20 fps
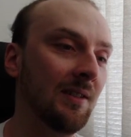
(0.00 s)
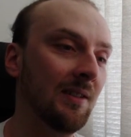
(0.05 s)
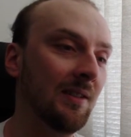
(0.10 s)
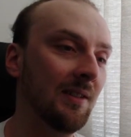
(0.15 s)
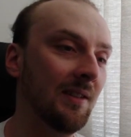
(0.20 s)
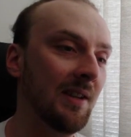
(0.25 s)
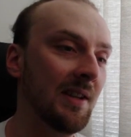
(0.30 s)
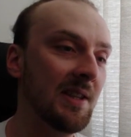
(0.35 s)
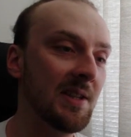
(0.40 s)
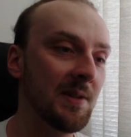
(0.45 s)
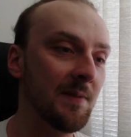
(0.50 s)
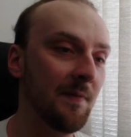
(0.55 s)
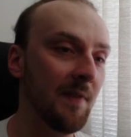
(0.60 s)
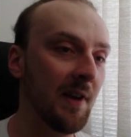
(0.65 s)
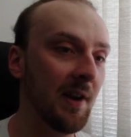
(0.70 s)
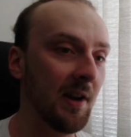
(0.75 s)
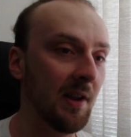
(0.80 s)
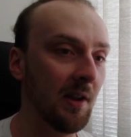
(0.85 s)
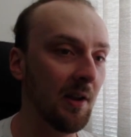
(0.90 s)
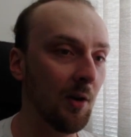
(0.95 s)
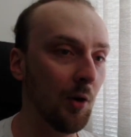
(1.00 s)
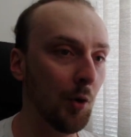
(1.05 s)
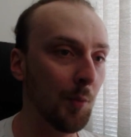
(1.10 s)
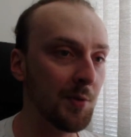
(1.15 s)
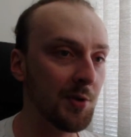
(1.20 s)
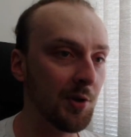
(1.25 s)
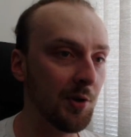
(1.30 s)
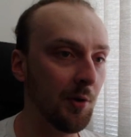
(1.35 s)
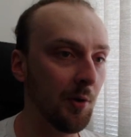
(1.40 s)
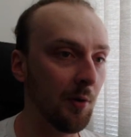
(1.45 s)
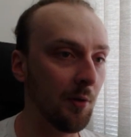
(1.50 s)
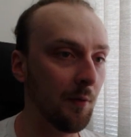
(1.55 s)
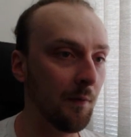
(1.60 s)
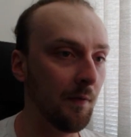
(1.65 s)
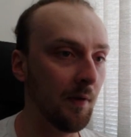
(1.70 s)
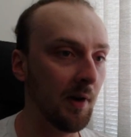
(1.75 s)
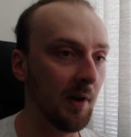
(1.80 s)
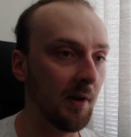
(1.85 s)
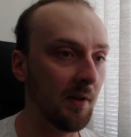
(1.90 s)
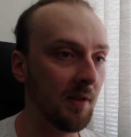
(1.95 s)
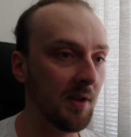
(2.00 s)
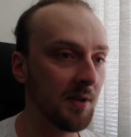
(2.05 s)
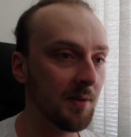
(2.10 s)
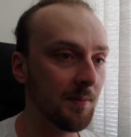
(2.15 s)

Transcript: It's very obscure to find this.